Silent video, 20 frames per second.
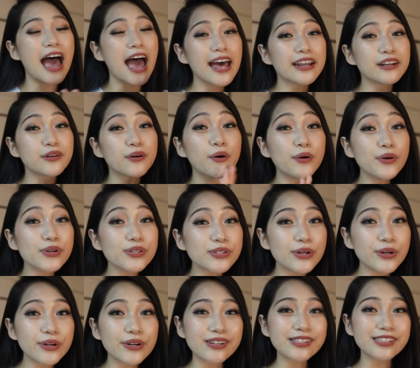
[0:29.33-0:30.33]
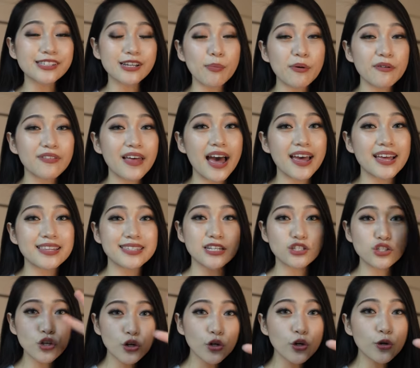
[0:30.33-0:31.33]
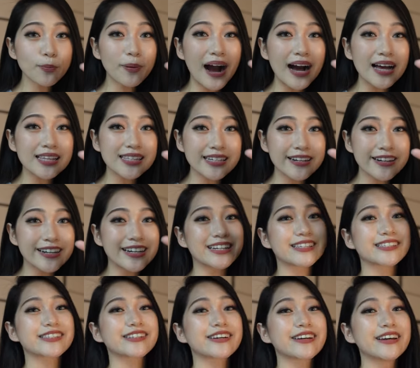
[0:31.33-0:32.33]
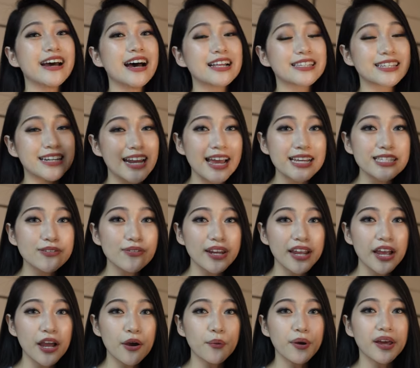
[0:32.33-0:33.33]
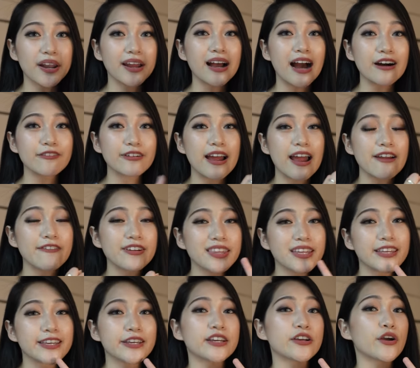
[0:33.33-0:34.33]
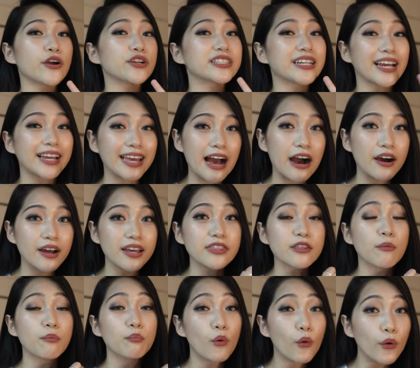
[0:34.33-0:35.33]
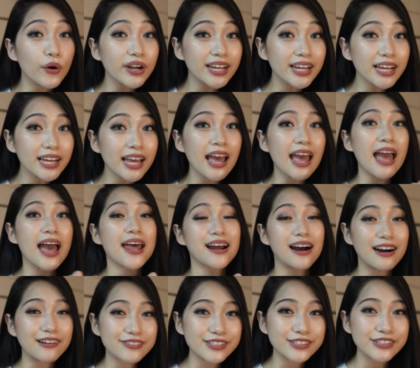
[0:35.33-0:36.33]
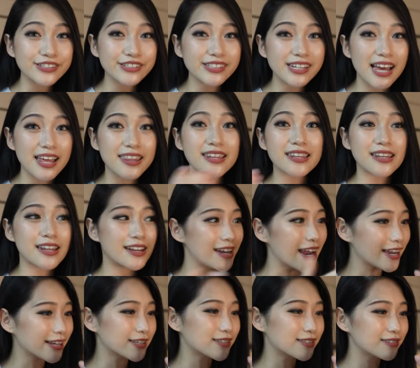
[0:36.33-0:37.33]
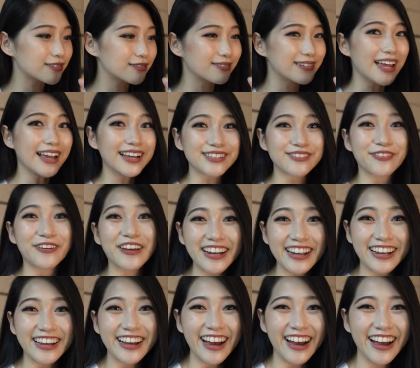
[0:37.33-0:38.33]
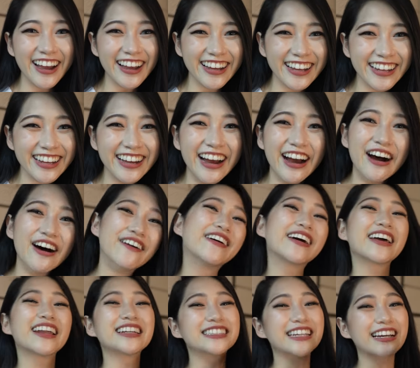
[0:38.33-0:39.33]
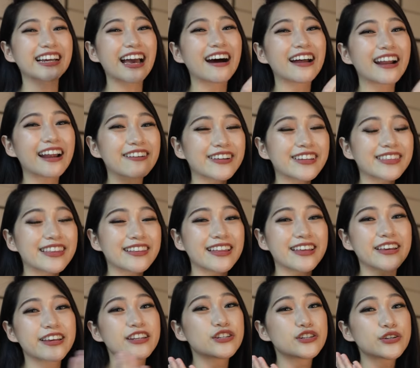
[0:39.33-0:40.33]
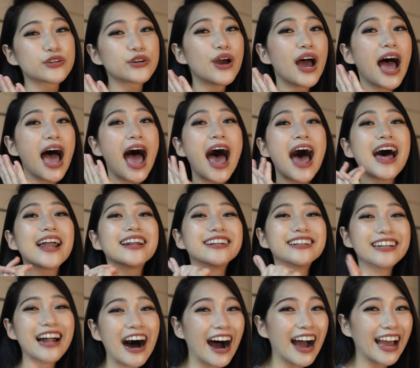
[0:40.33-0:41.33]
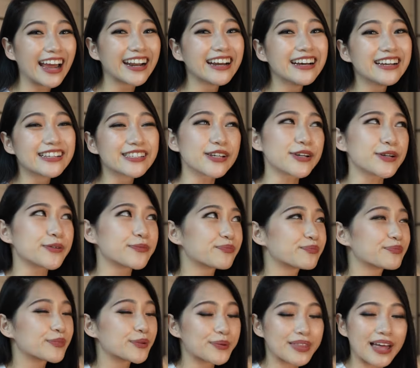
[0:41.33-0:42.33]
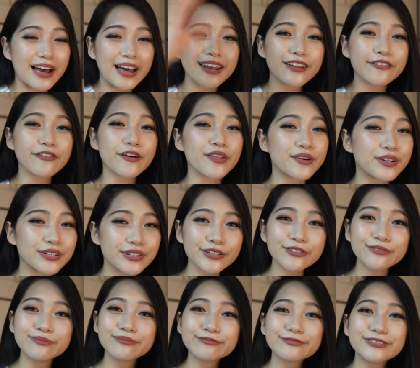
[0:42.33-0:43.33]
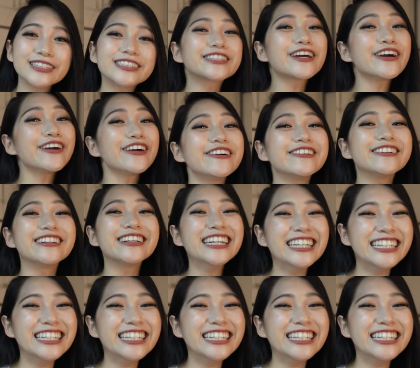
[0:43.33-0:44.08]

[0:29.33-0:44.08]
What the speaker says: And also on top of that, it's a two-part series. So today's video, we're gonna cover everything you can go check out in the morning and afternoon. And then the next video, we're gonna check out everything that you can do at night. So without any further ado, let's go.